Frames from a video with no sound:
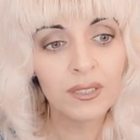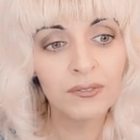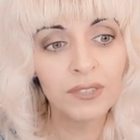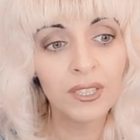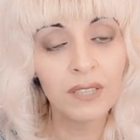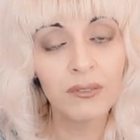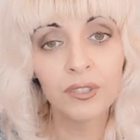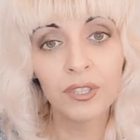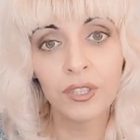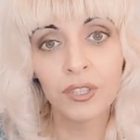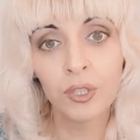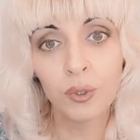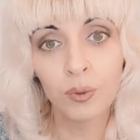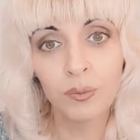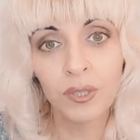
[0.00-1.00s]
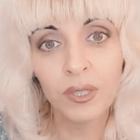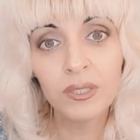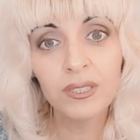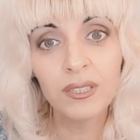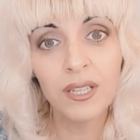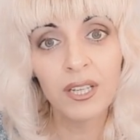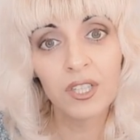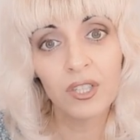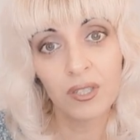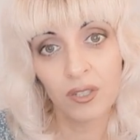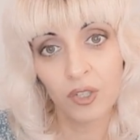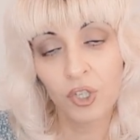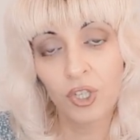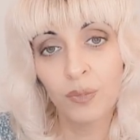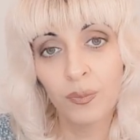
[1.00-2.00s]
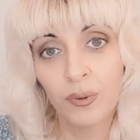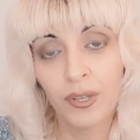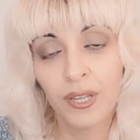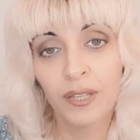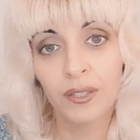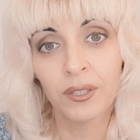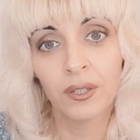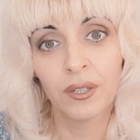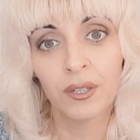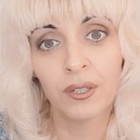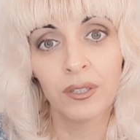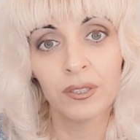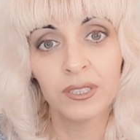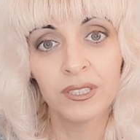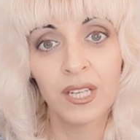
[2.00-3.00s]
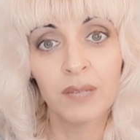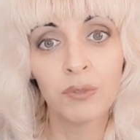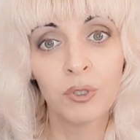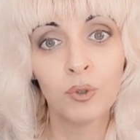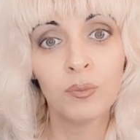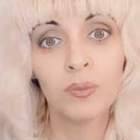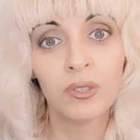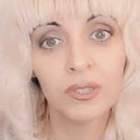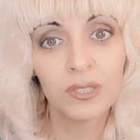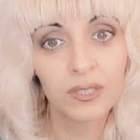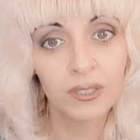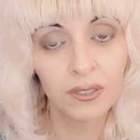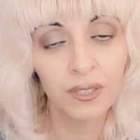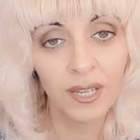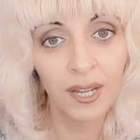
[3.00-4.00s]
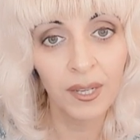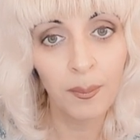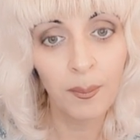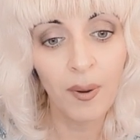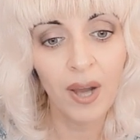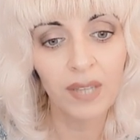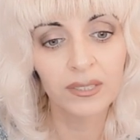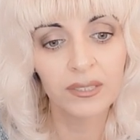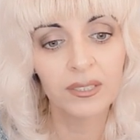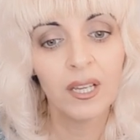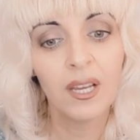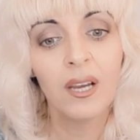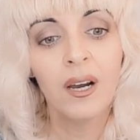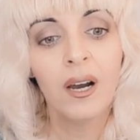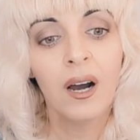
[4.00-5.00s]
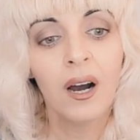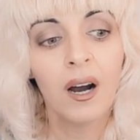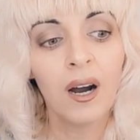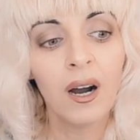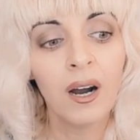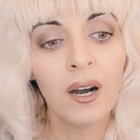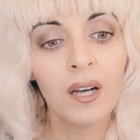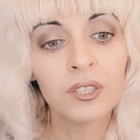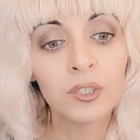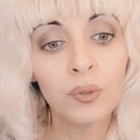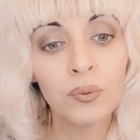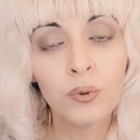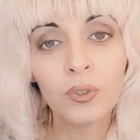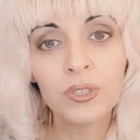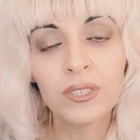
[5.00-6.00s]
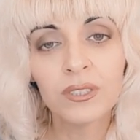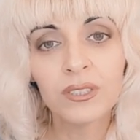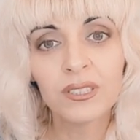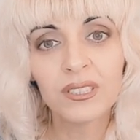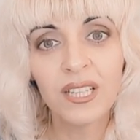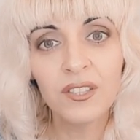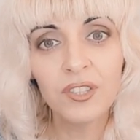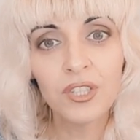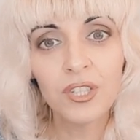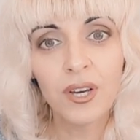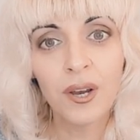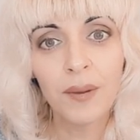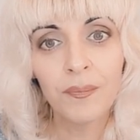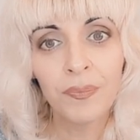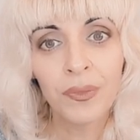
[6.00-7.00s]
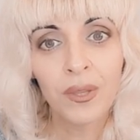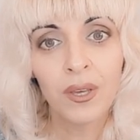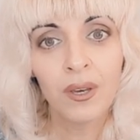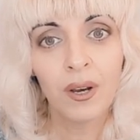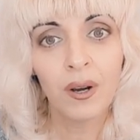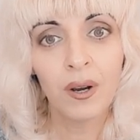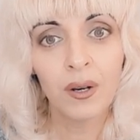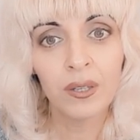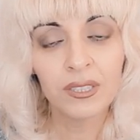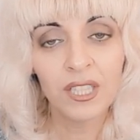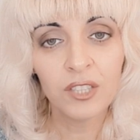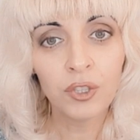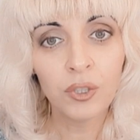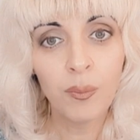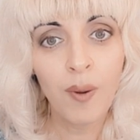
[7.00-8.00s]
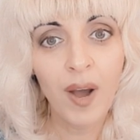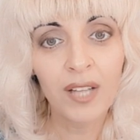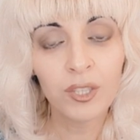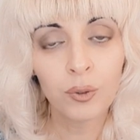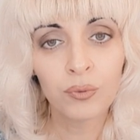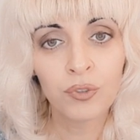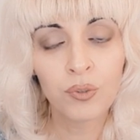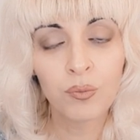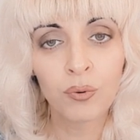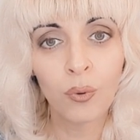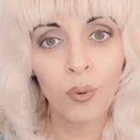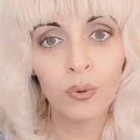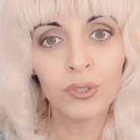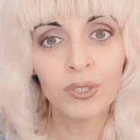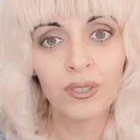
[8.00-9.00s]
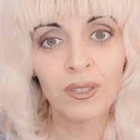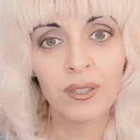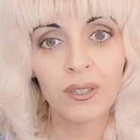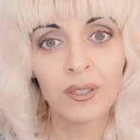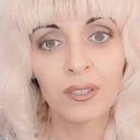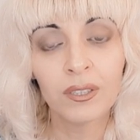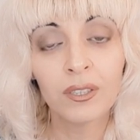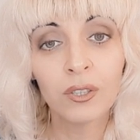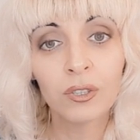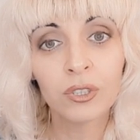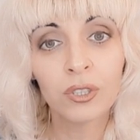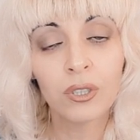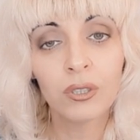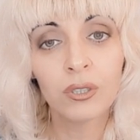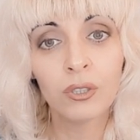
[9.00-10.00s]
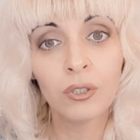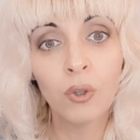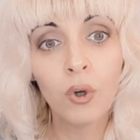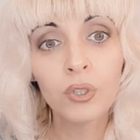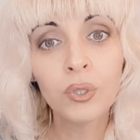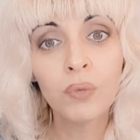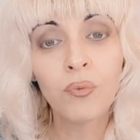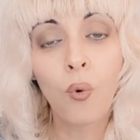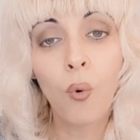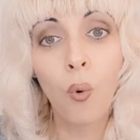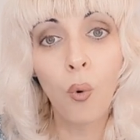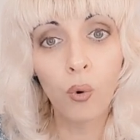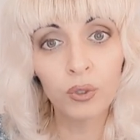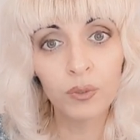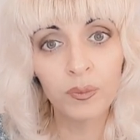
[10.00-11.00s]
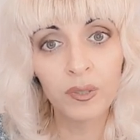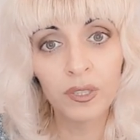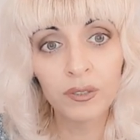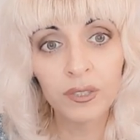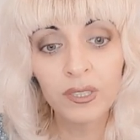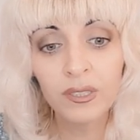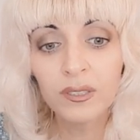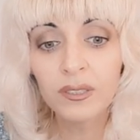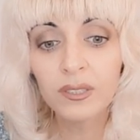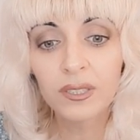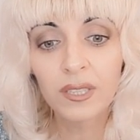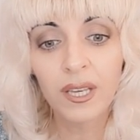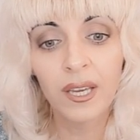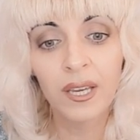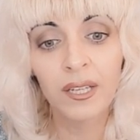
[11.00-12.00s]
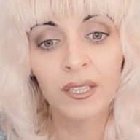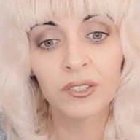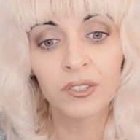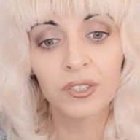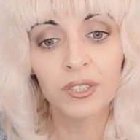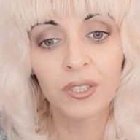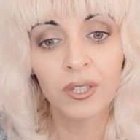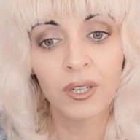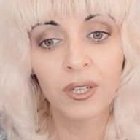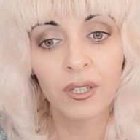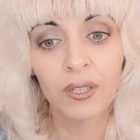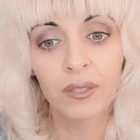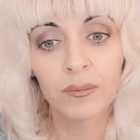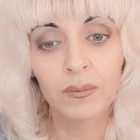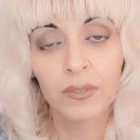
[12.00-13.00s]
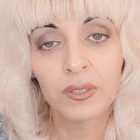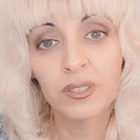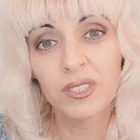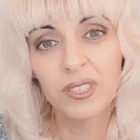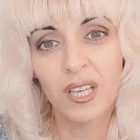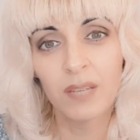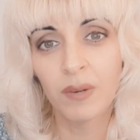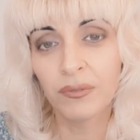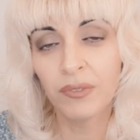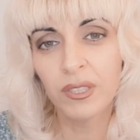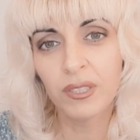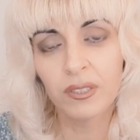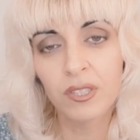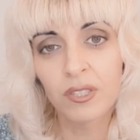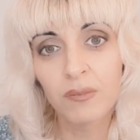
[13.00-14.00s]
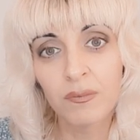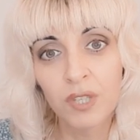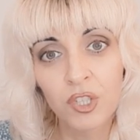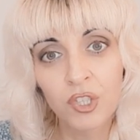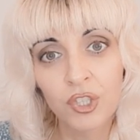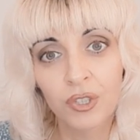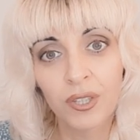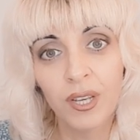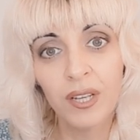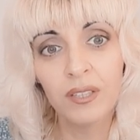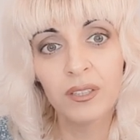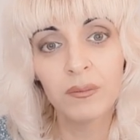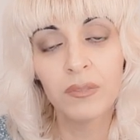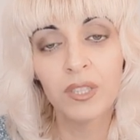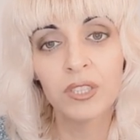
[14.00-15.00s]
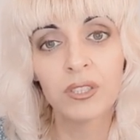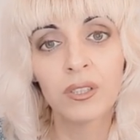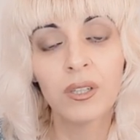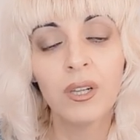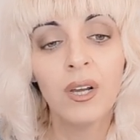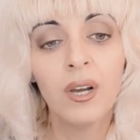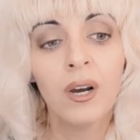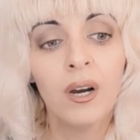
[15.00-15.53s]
I think even the new builds, they're cheaper than the same new builds in the other parts. So of course in the central part of Gibraltar, there are a lot of old buildings, and the same, I think there is a mixture there in the middle.